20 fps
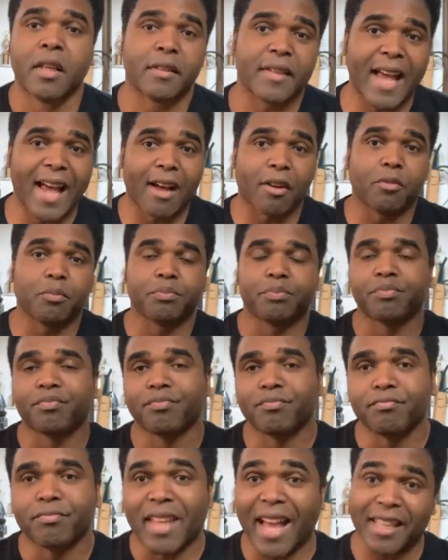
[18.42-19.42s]
Now,
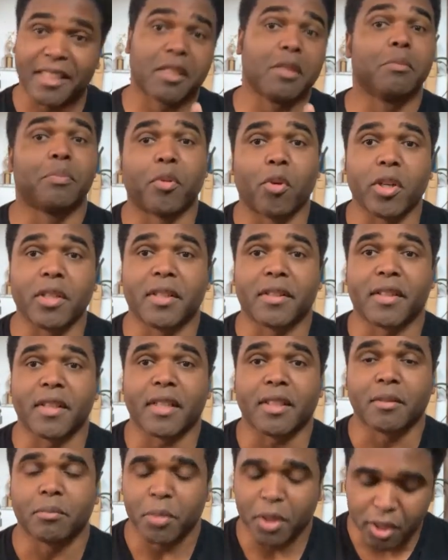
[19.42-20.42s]
that's an important
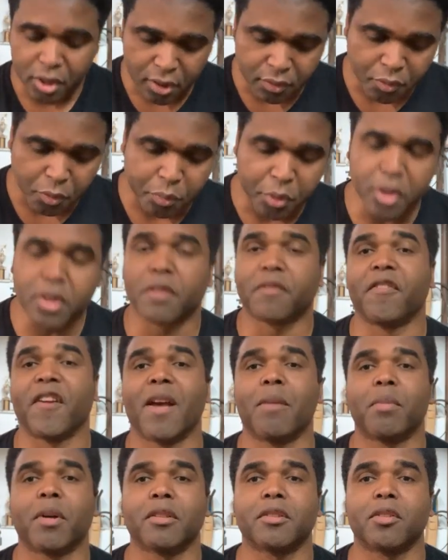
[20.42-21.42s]
thing because if you put the
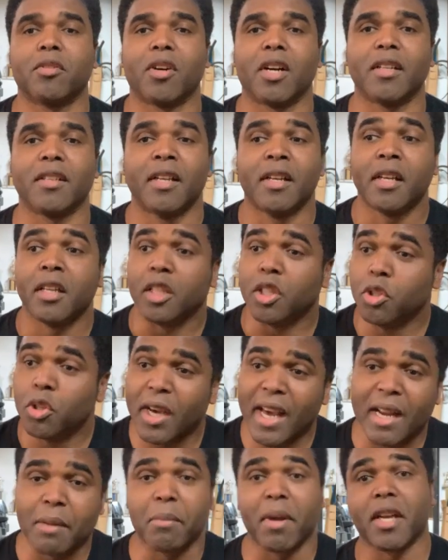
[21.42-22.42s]
fan belt on, you
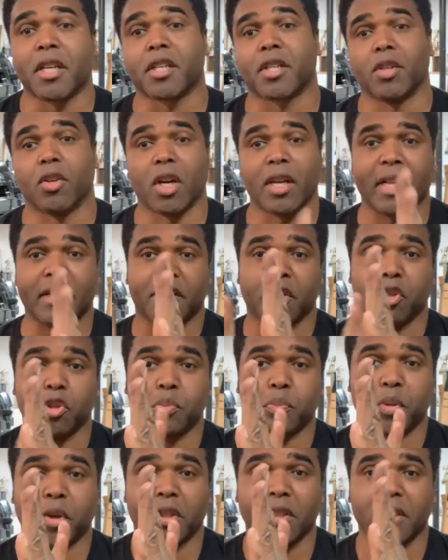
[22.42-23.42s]
got to make sure that
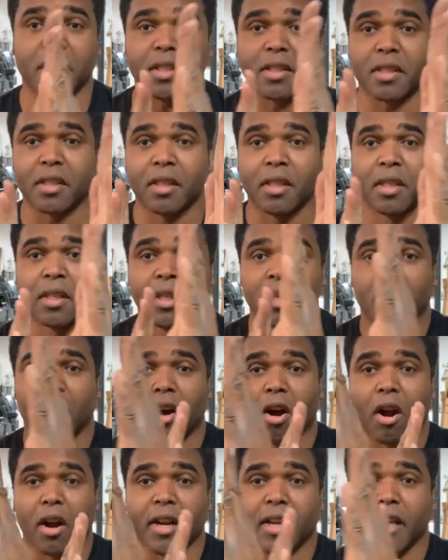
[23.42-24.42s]
those pulleys
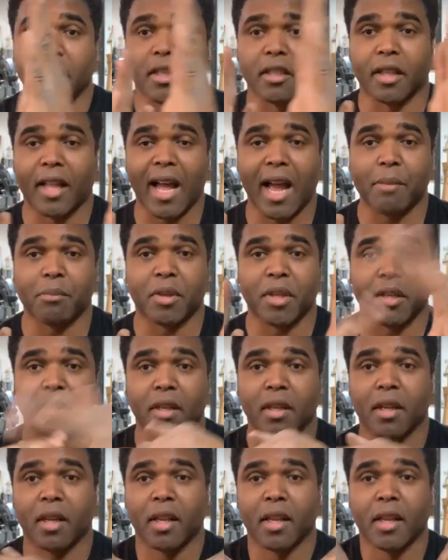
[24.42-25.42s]
are in alignment
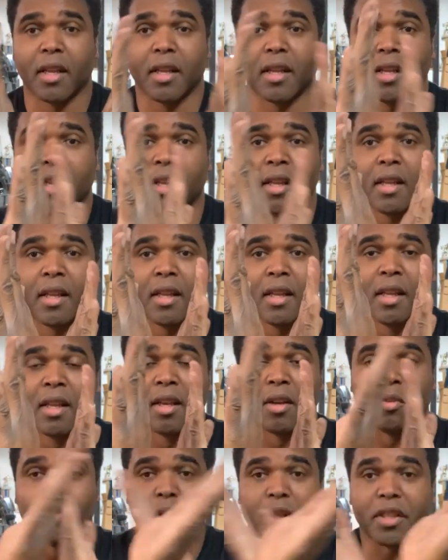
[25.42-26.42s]

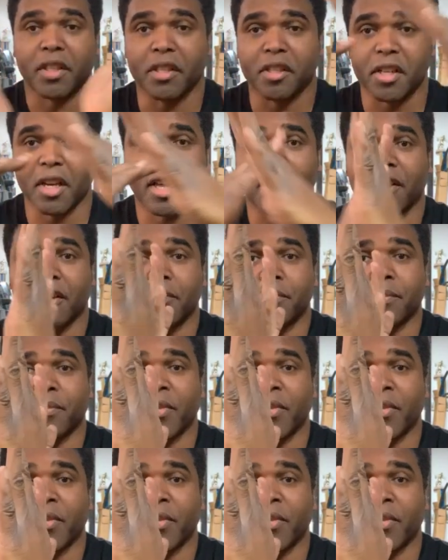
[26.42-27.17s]
with each other.